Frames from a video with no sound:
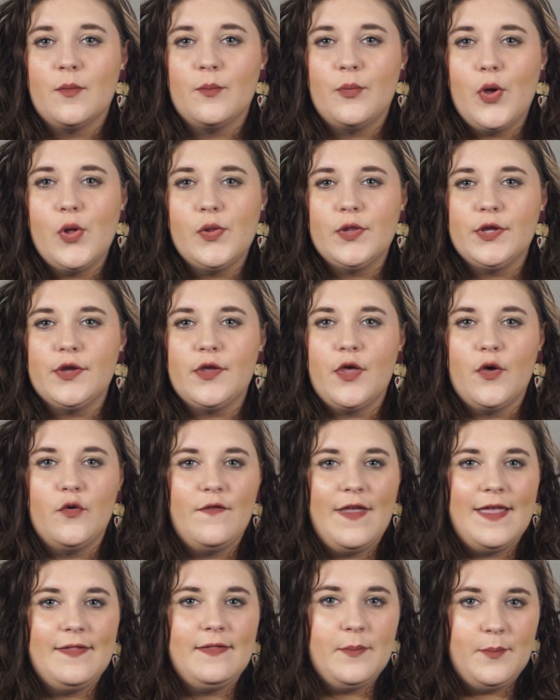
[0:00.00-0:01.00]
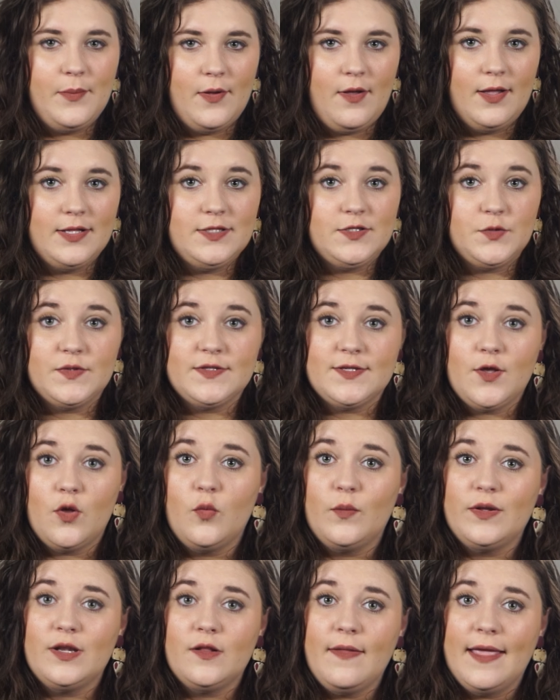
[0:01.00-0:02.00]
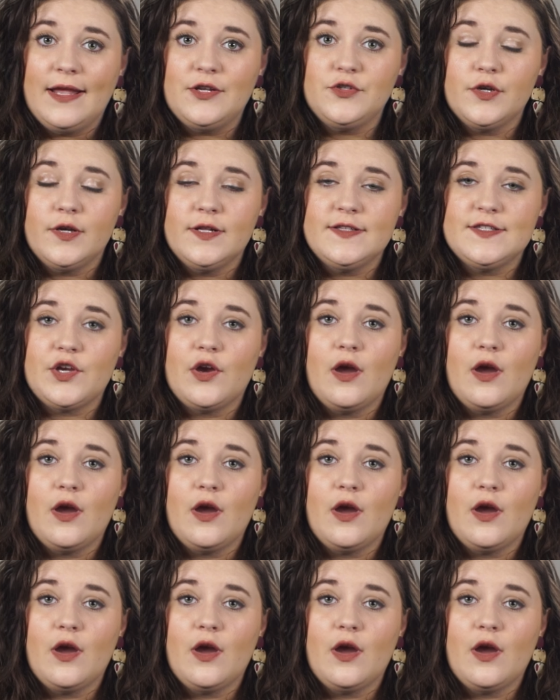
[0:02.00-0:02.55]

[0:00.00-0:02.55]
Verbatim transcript: Polar covalent bonds result when electrons